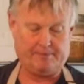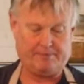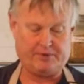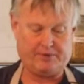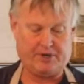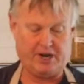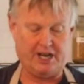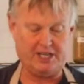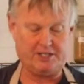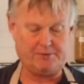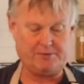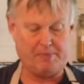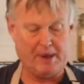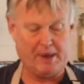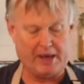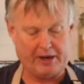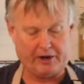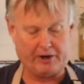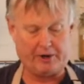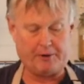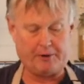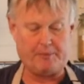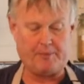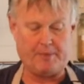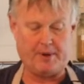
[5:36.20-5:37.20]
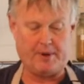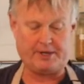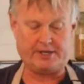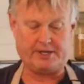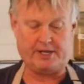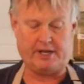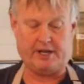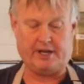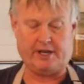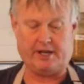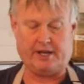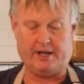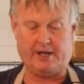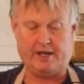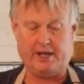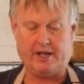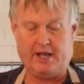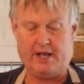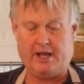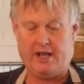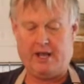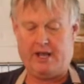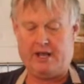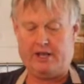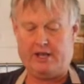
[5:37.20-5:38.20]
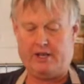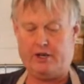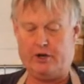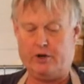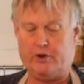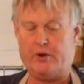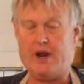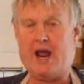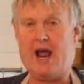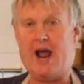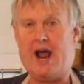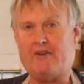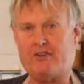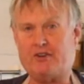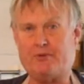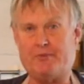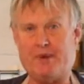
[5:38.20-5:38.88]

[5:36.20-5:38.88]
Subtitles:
Thai's better, but you don't have